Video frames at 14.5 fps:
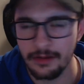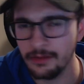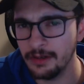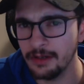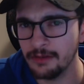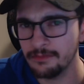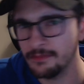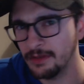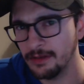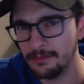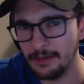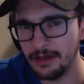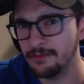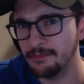Well, it
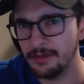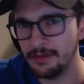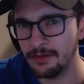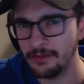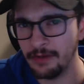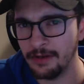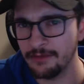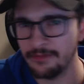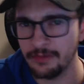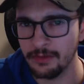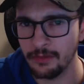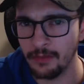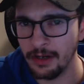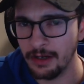might have been around for a
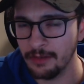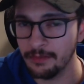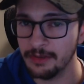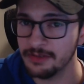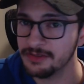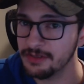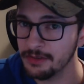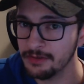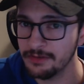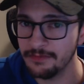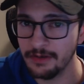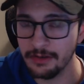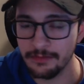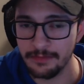little while, but it's still in
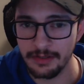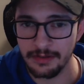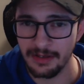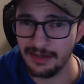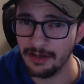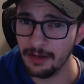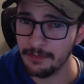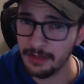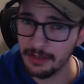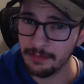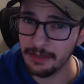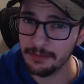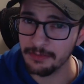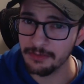development and not
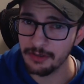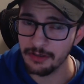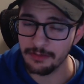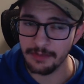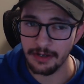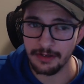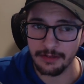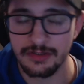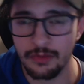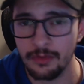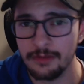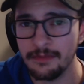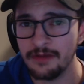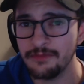many people know about it. So
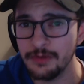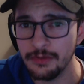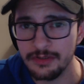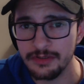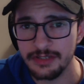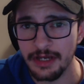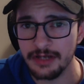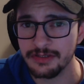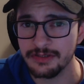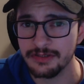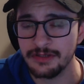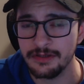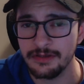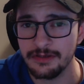one of my viewers
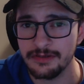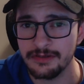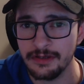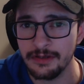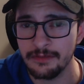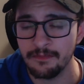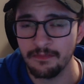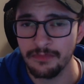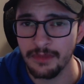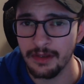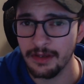actually sent this in.